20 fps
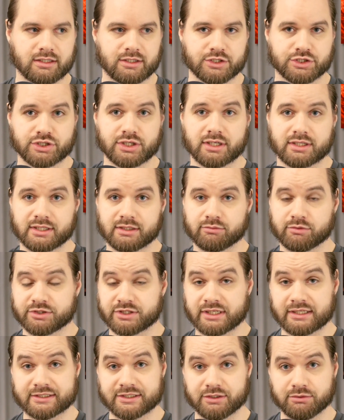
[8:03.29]
Shotgun,
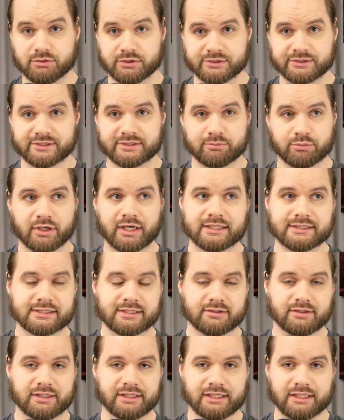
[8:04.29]
which actually was
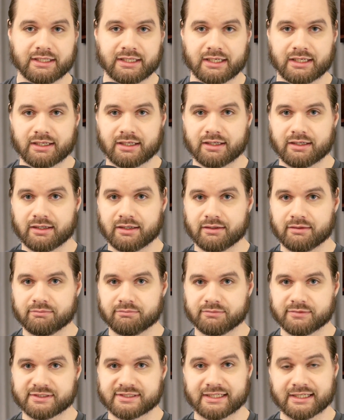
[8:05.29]
surprisingly
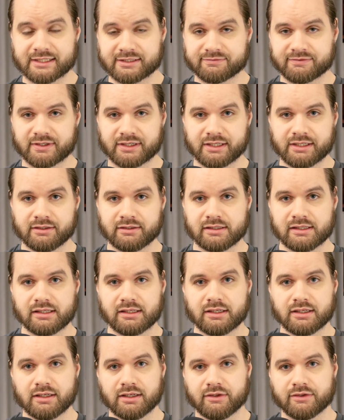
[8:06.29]
satisfying.
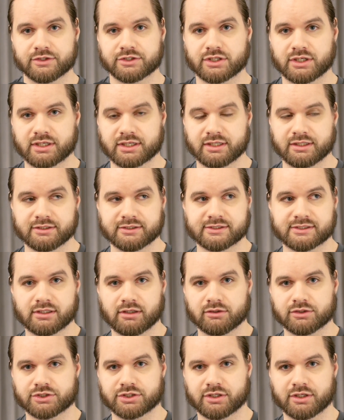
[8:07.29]
Shotgun's
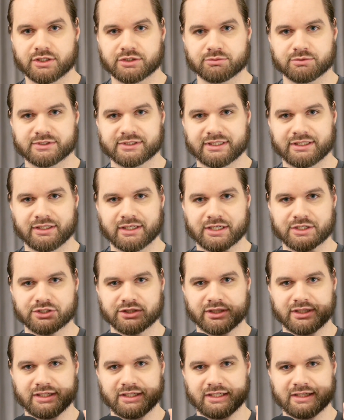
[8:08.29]
alt charge was that you
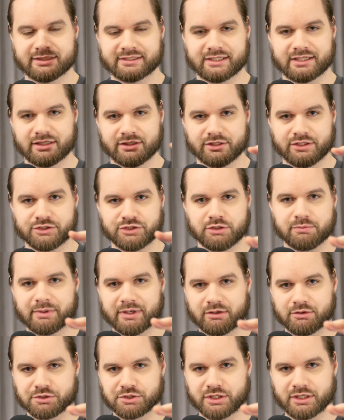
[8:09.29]
actually, it's like a
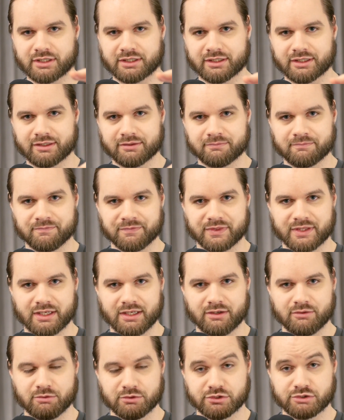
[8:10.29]
2-barrel shotgun,
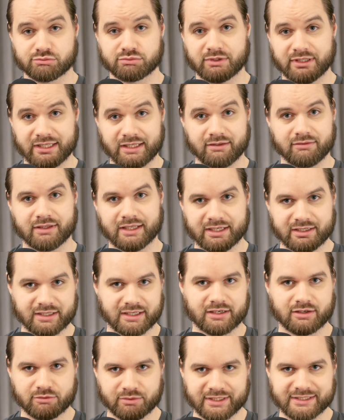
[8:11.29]
which is really like
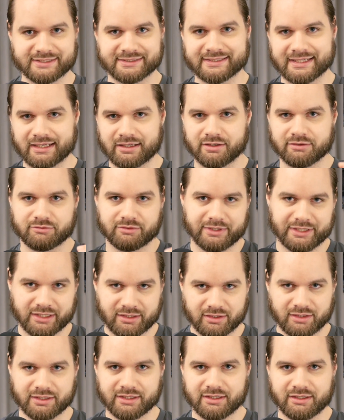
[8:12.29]
a great sound, really
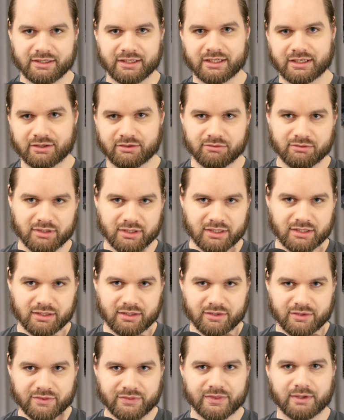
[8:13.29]
clunk, you know,
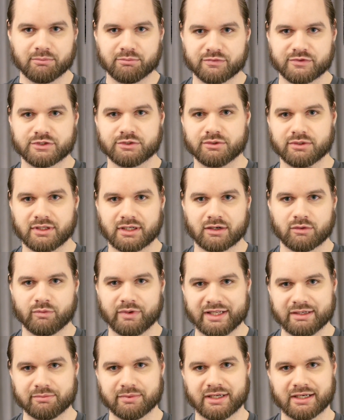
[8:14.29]
thump to a lot of
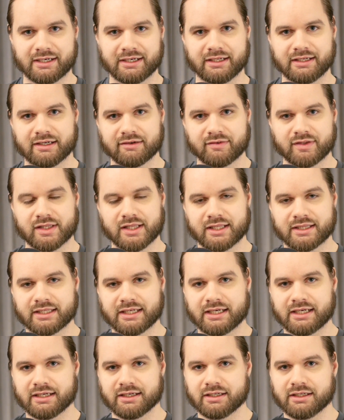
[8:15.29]
weight behind it and everything like
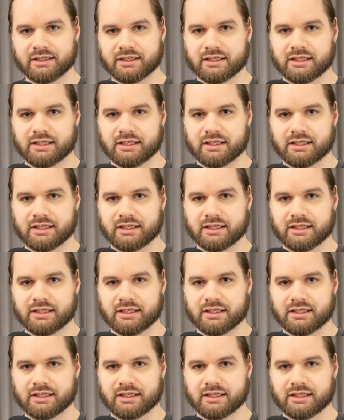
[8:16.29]
that.